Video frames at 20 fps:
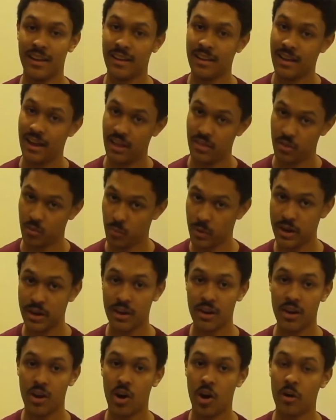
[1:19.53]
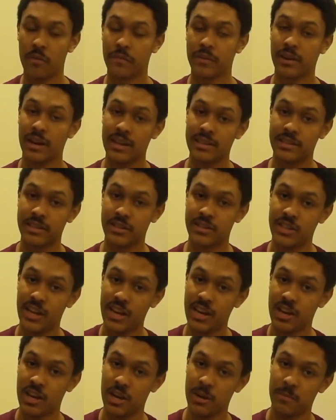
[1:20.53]
And the winner of Classic
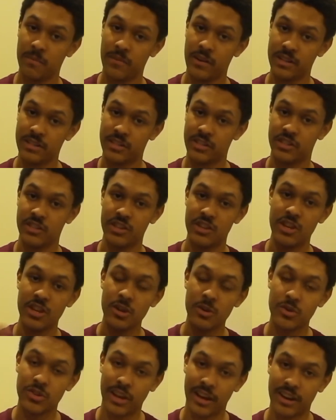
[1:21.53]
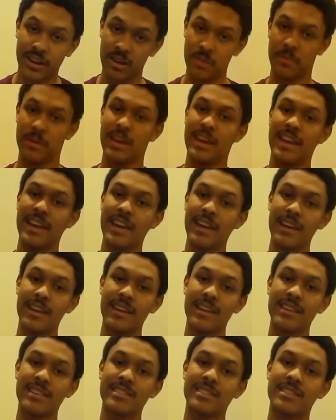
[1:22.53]
Jacob versus New Jacob
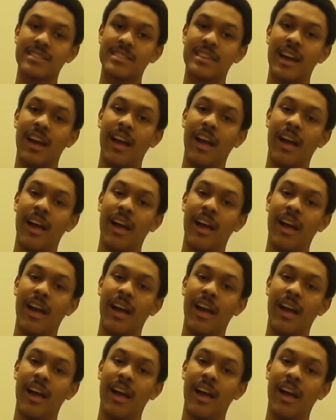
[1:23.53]
is